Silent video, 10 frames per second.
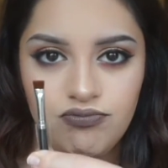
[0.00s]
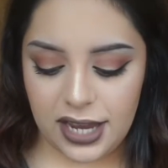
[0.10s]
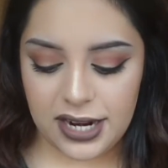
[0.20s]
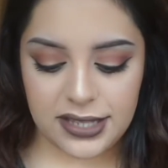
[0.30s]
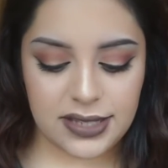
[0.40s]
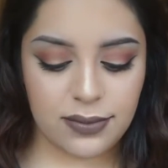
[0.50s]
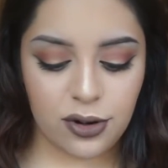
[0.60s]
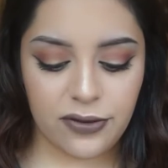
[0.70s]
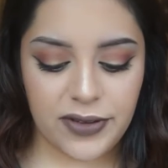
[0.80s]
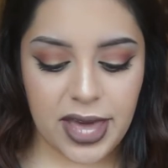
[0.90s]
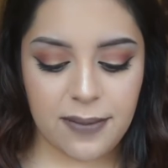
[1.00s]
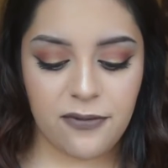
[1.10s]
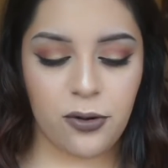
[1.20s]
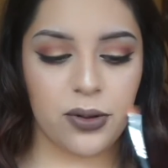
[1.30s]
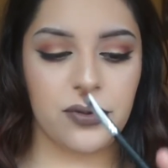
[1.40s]
And it's the Morphe
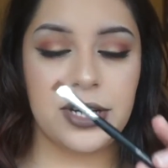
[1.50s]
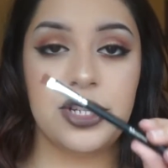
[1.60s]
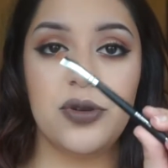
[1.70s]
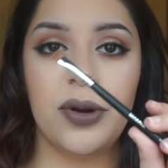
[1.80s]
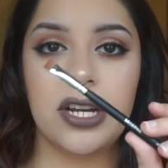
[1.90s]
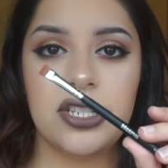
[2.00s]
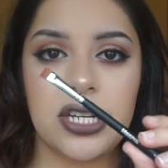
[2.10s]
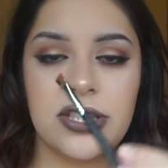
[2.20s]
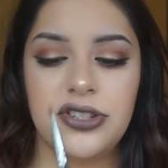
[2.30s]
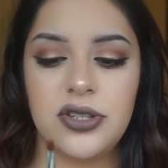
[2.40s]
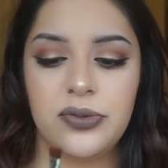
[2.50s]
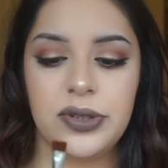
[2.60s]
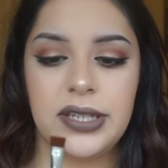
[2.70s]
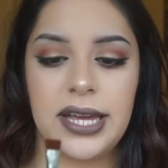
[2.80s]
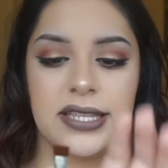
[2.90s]
M43 Two Brush. It's just a
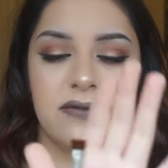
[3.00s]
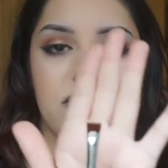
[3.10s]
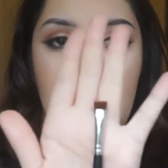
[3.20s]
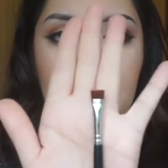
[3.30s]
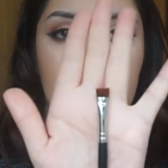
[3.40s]
really nice flat